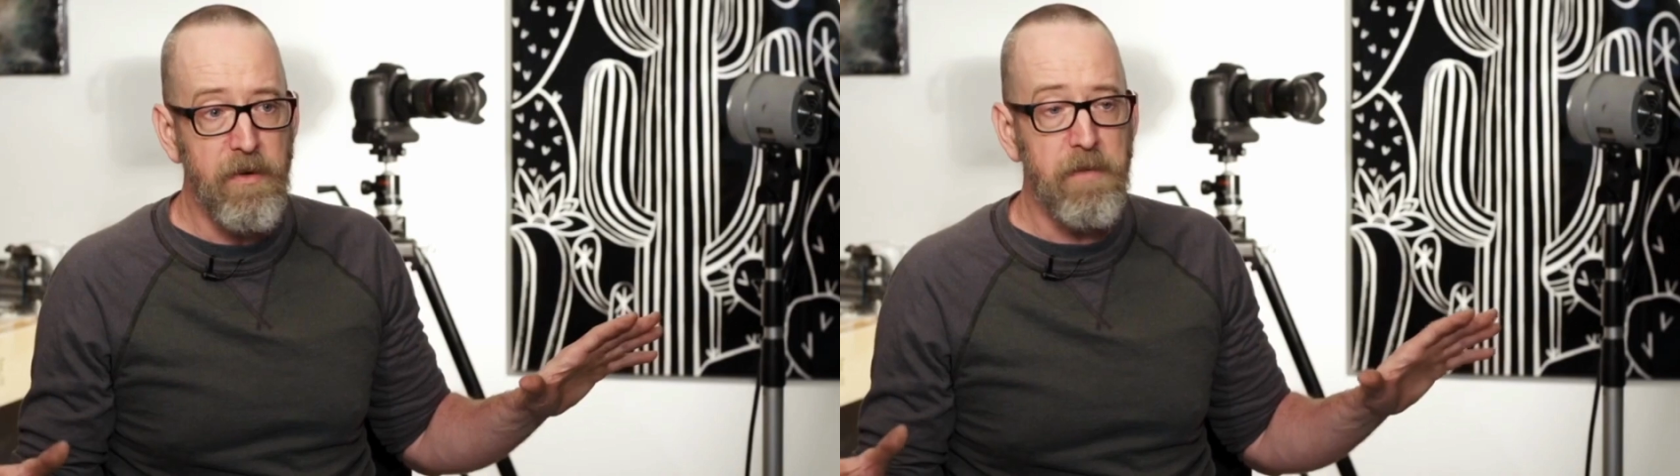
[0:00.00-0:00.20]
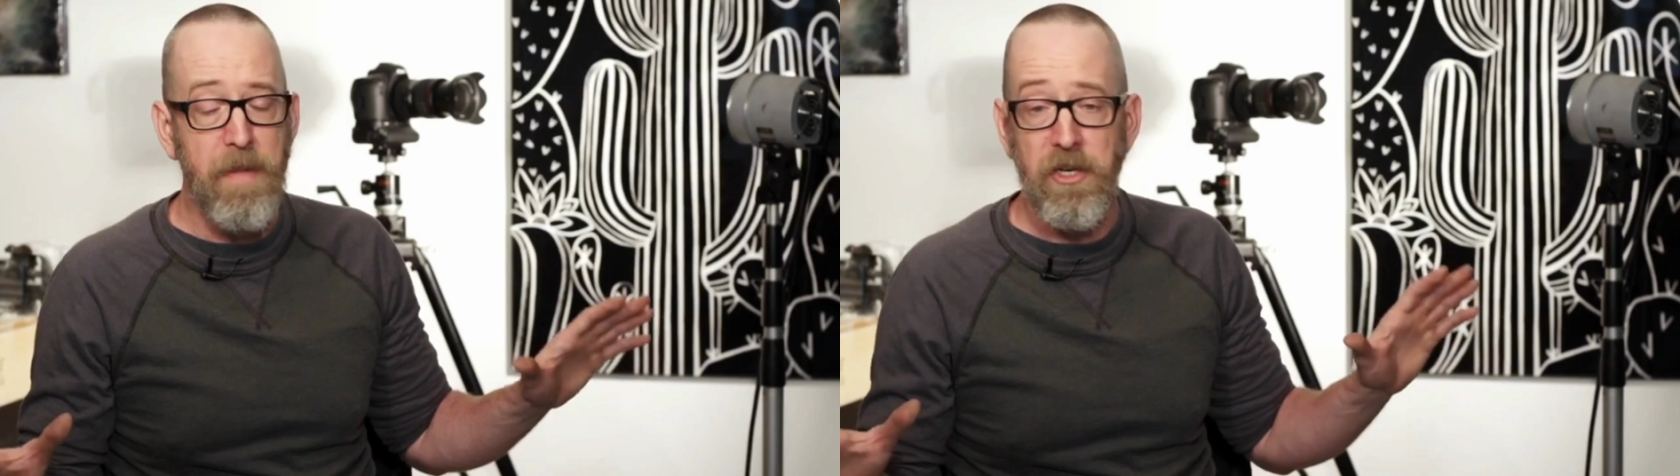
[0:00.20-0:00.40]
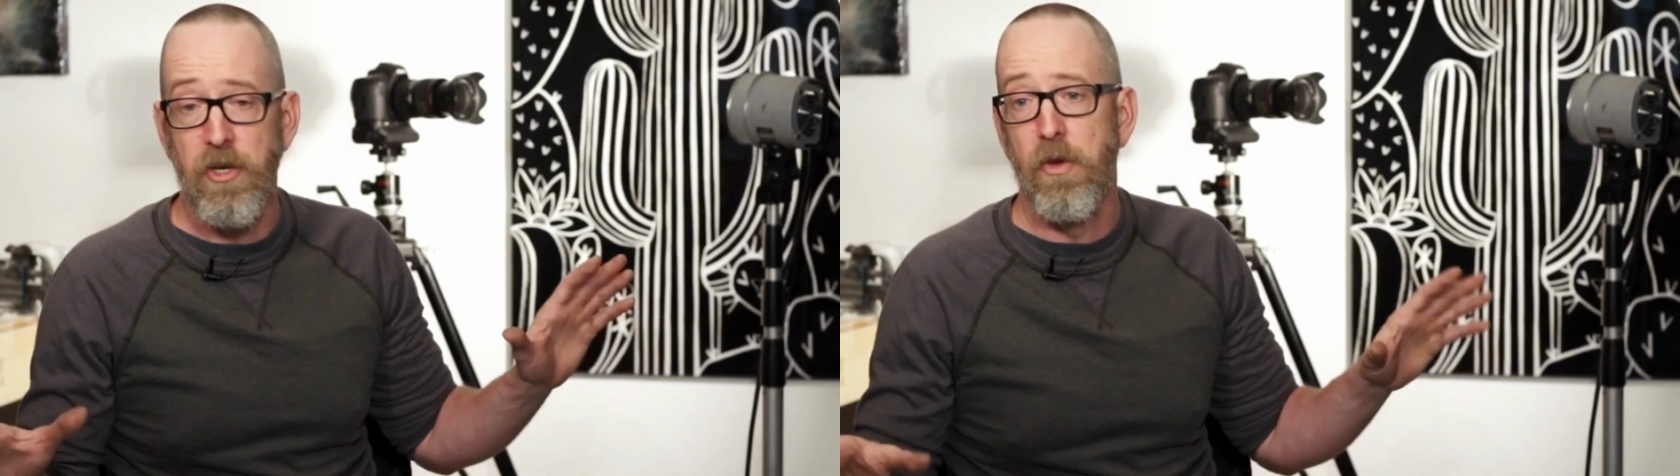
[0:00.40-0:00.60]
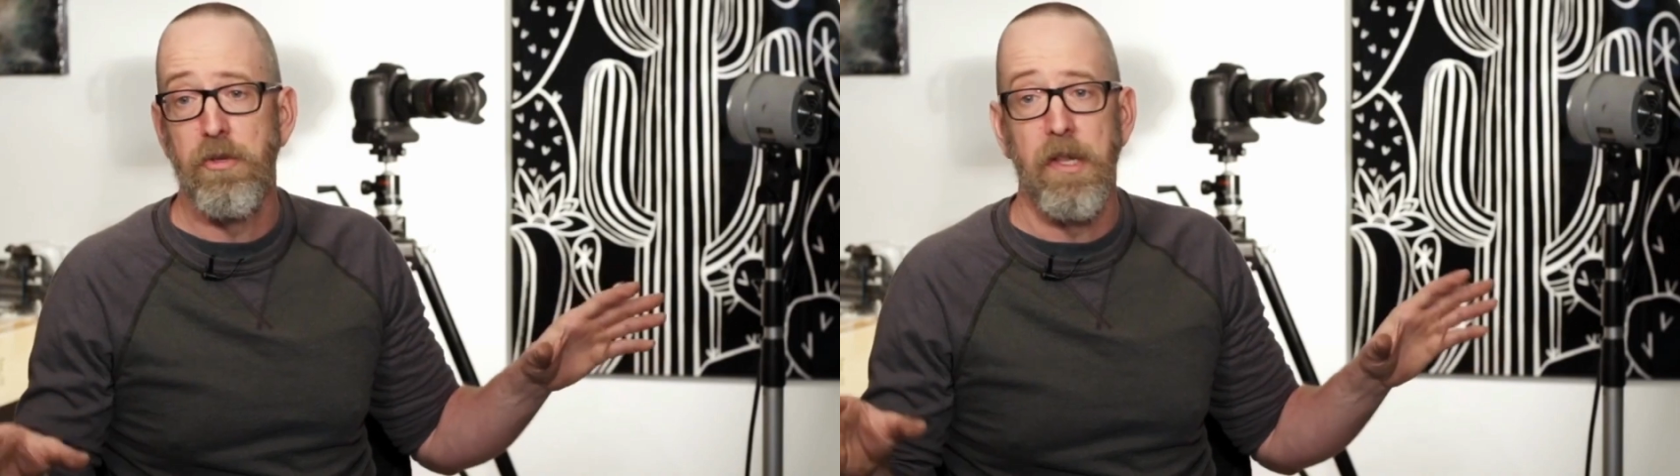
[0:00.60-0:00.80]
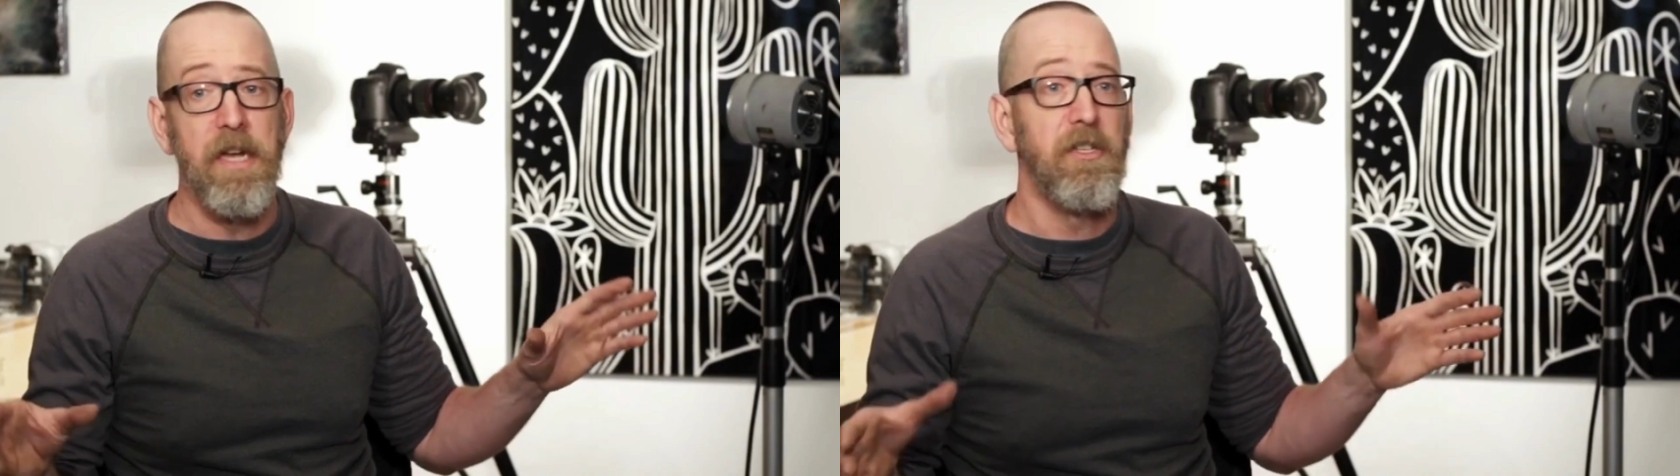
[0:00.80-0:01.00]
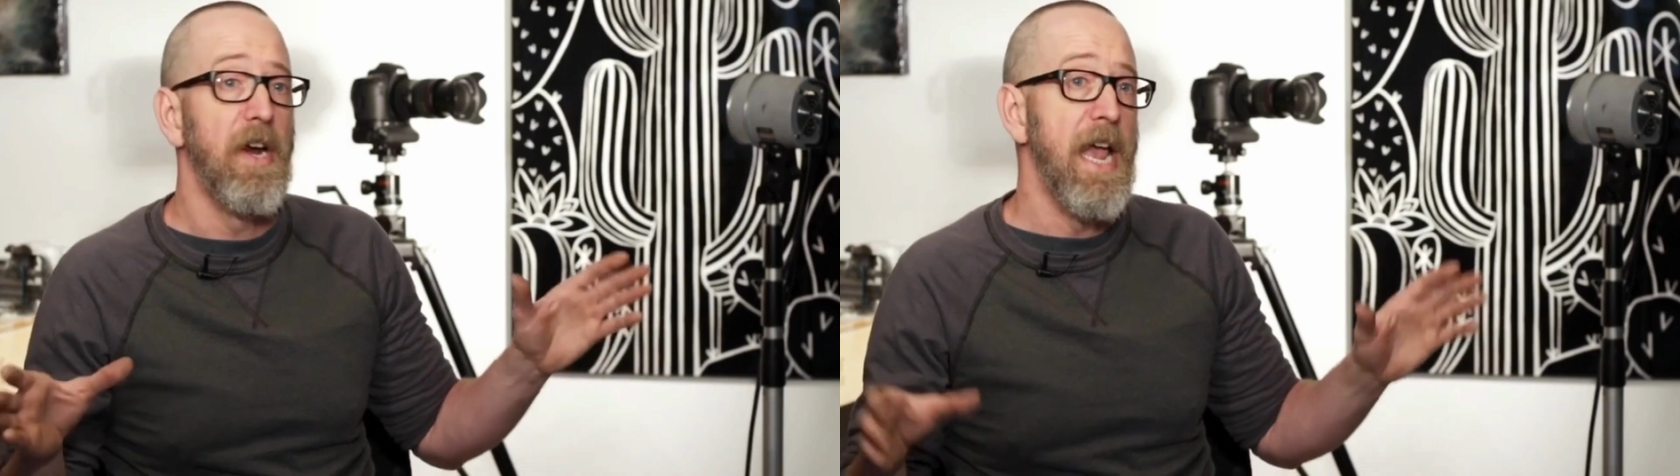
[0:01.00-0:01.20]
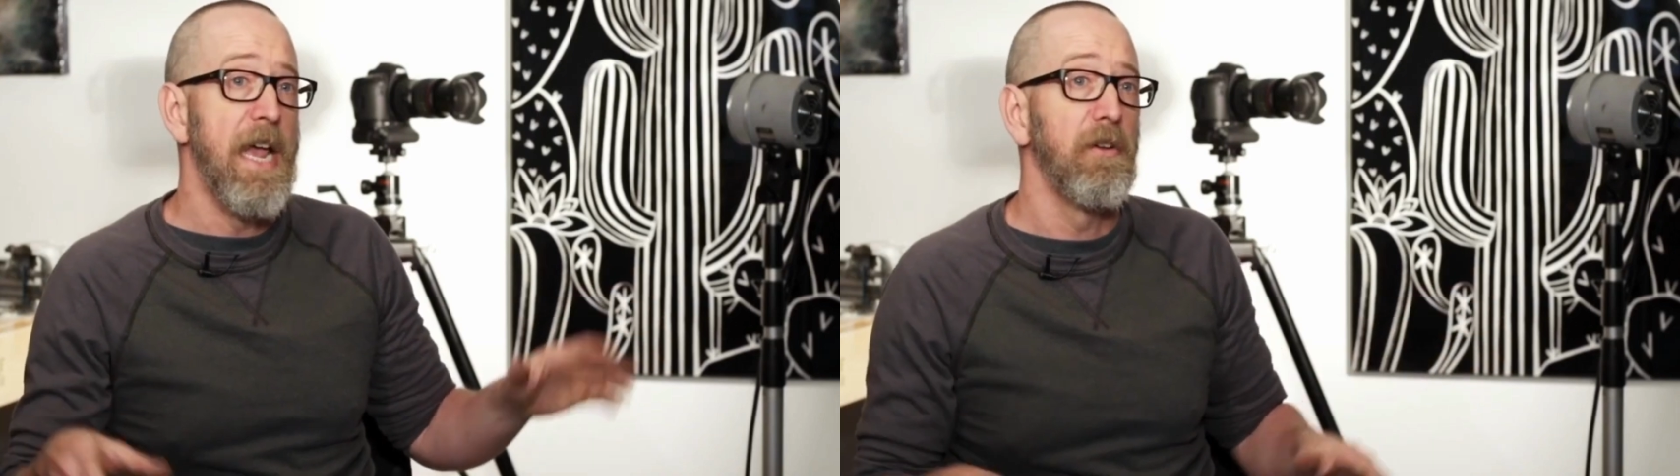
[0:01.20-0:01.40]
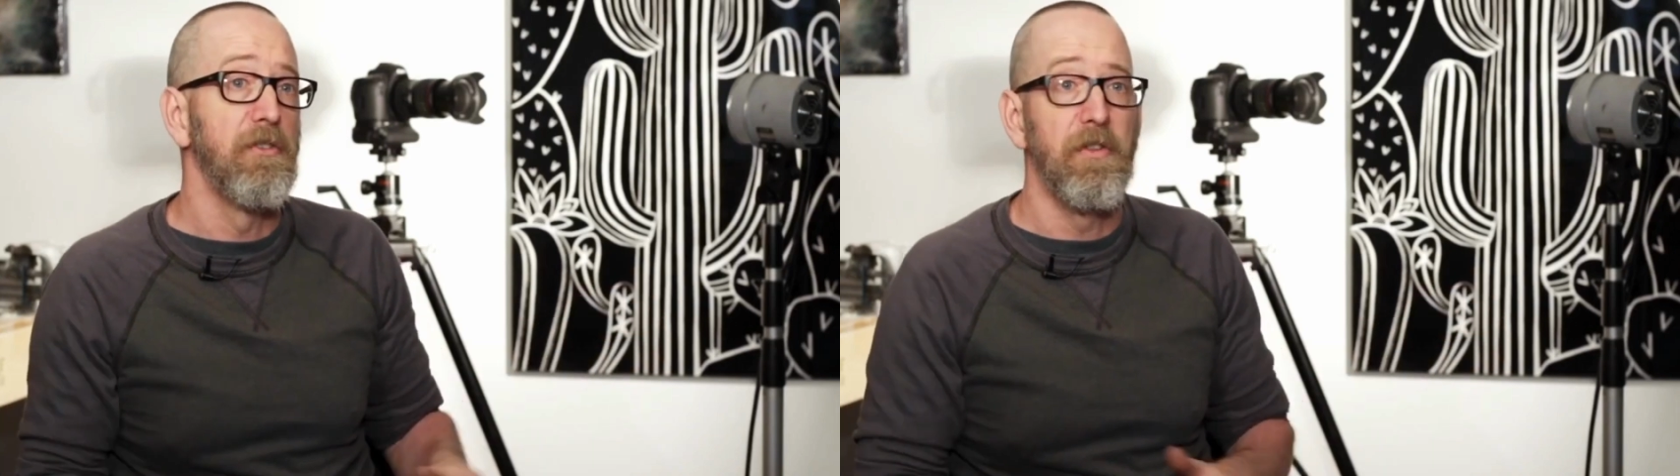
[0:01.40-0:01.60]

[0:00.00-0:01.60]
Even just making sure those lights are angled